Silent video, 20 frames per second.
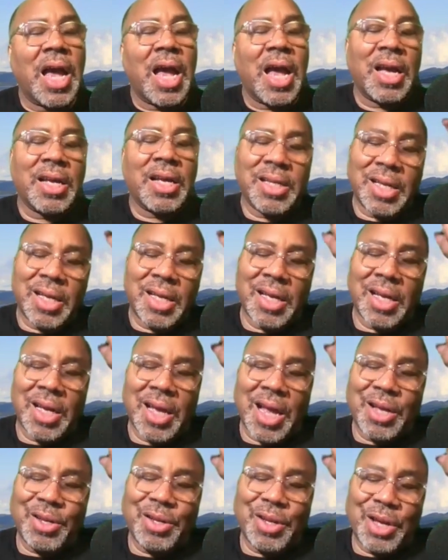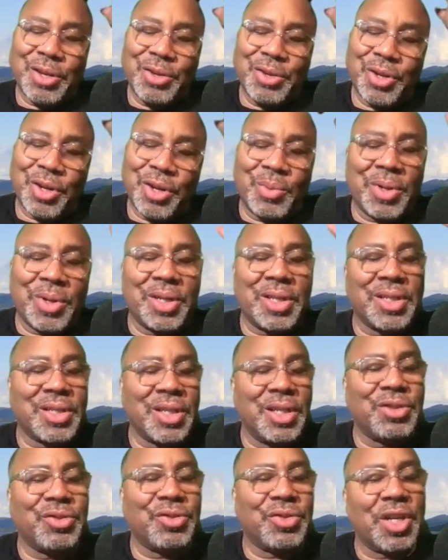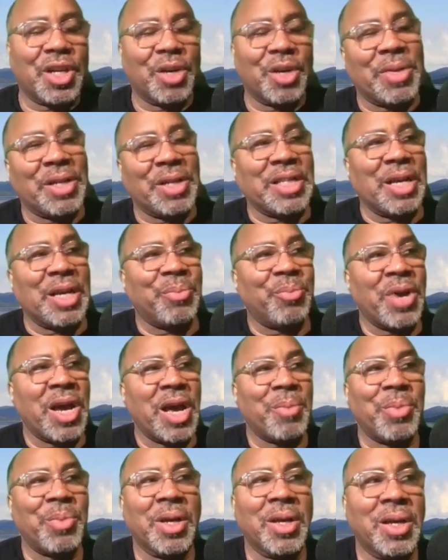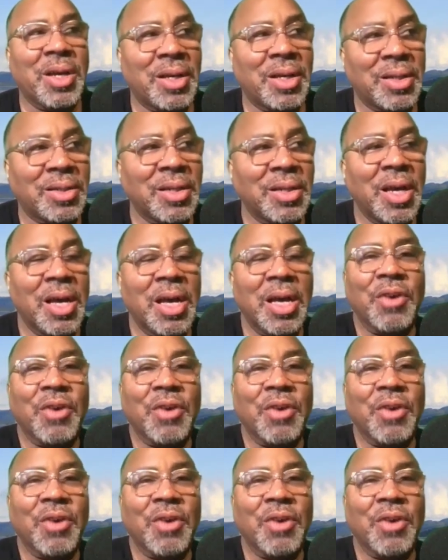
okay. And, and and you know what's interesting about that, Brad, because